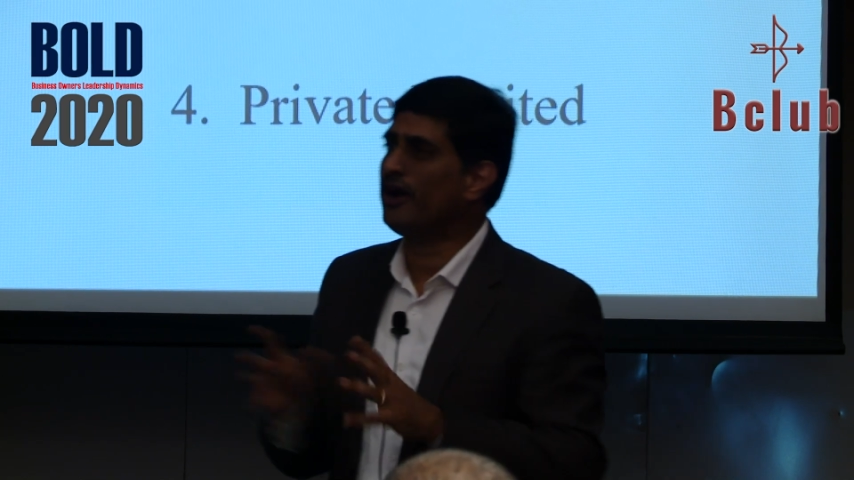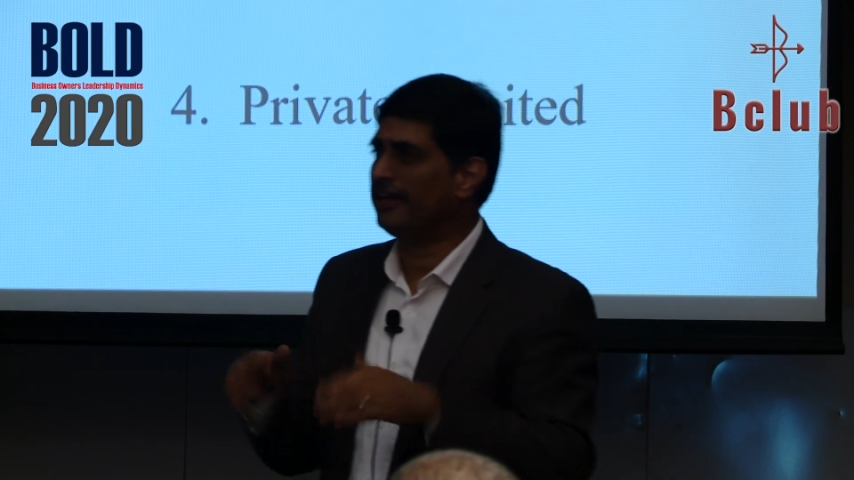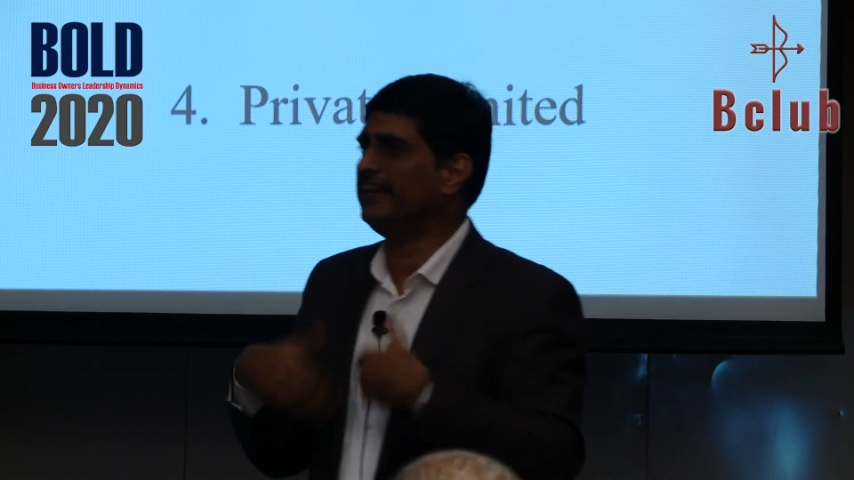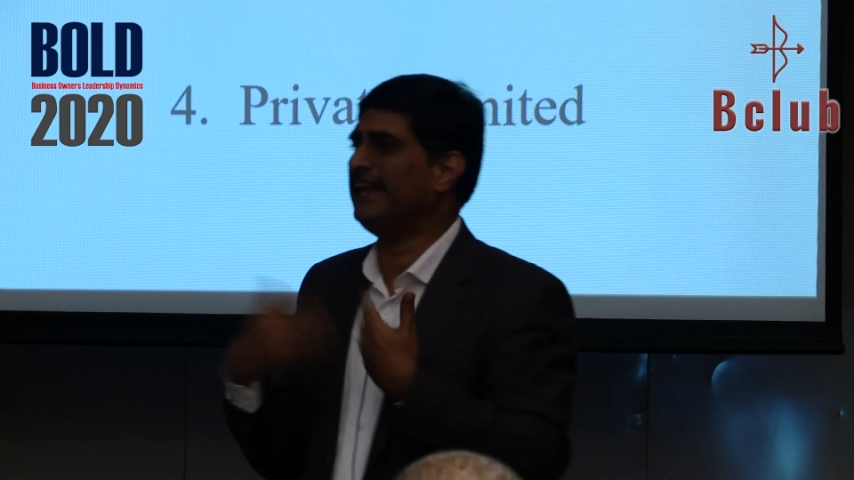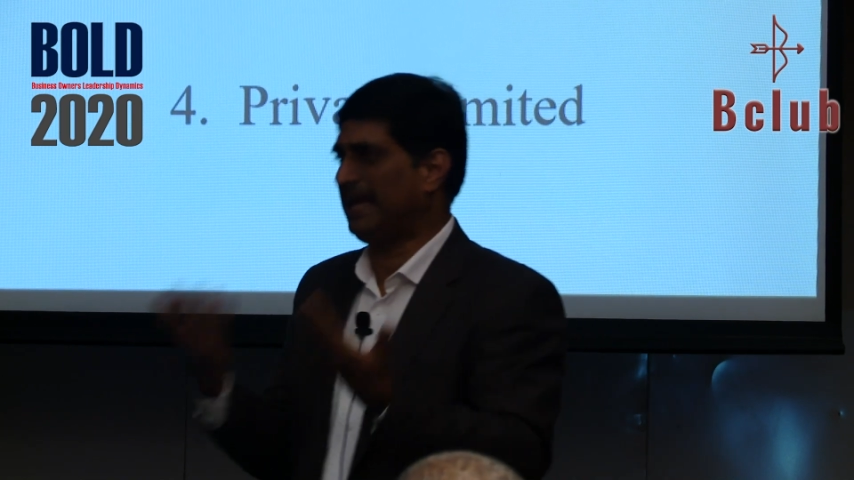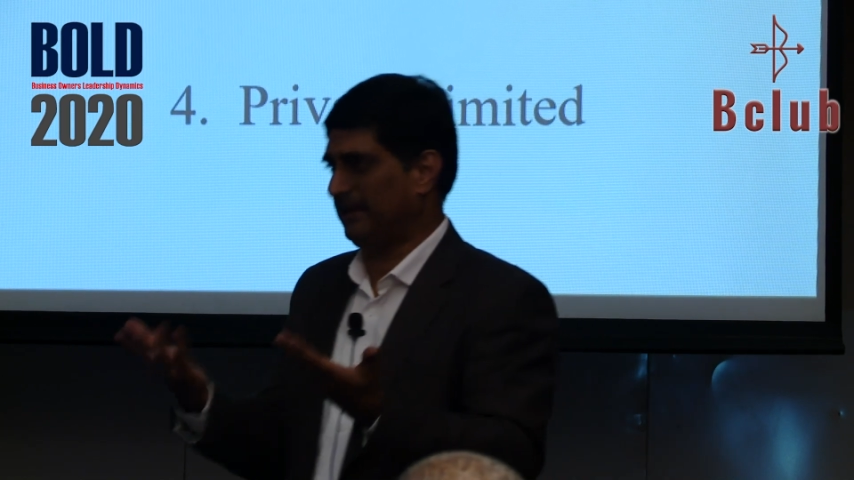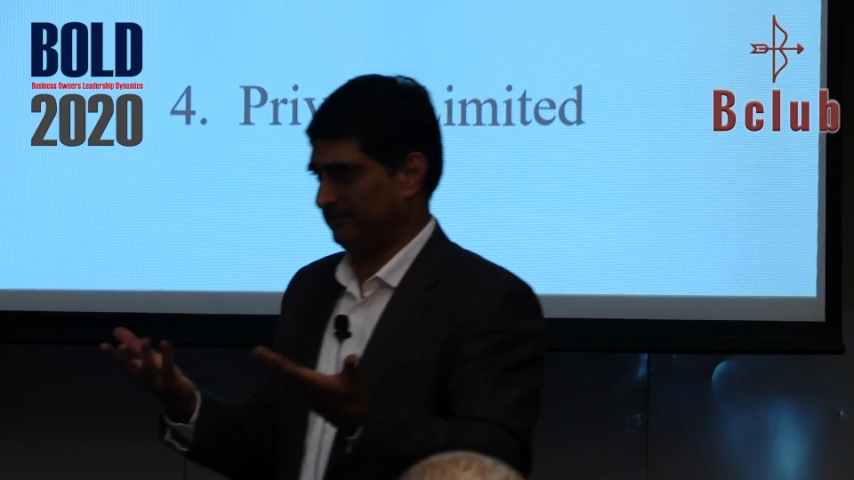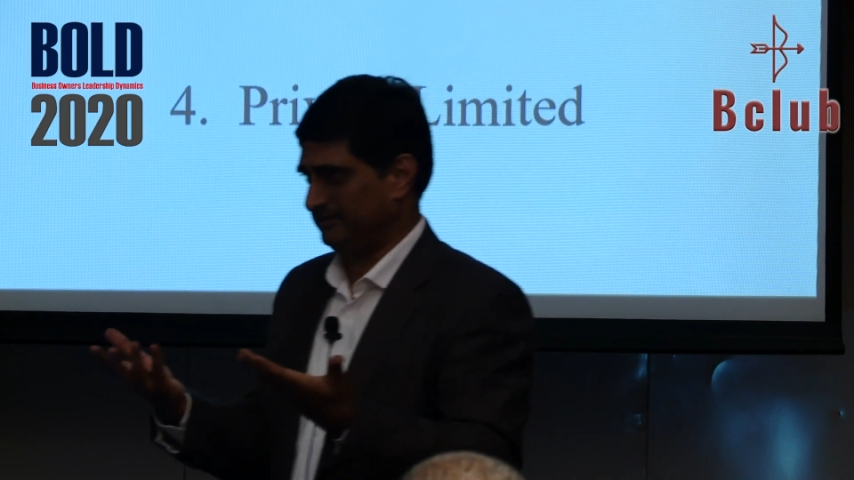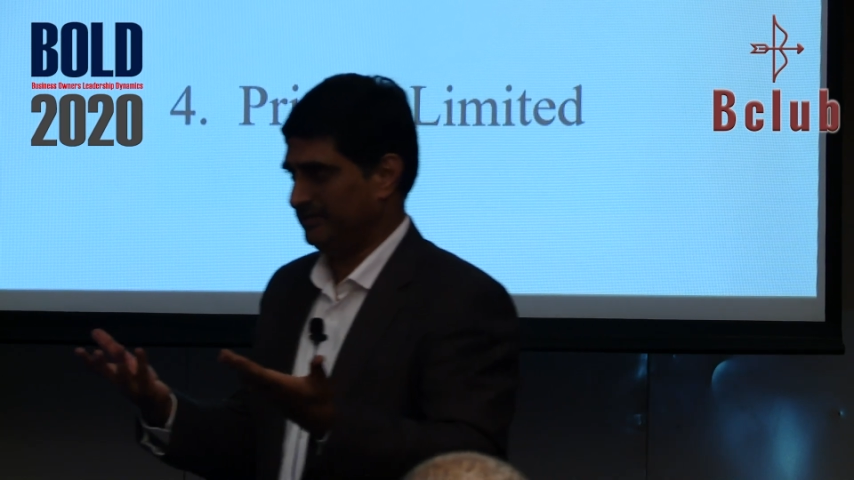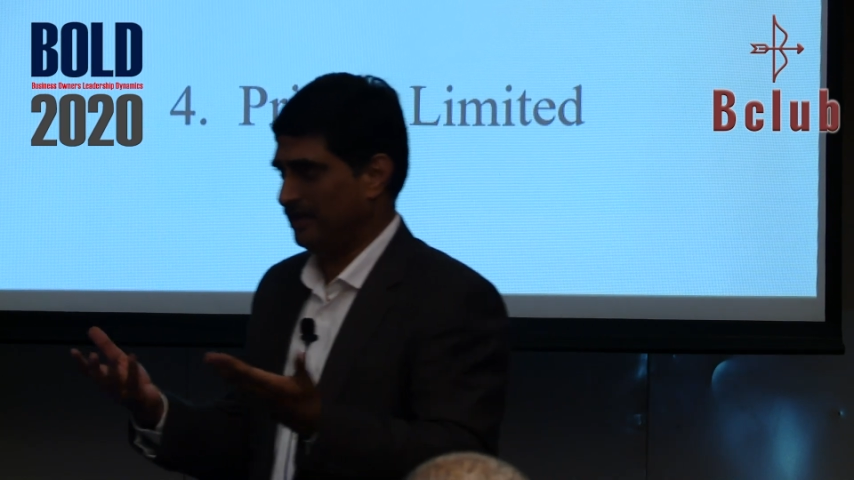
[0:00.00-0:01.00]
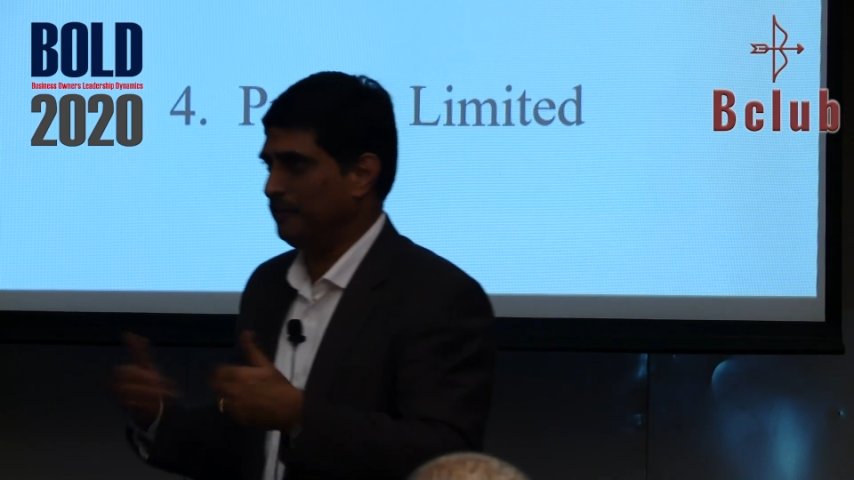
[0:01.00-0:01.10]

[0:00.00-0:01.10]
coin a name,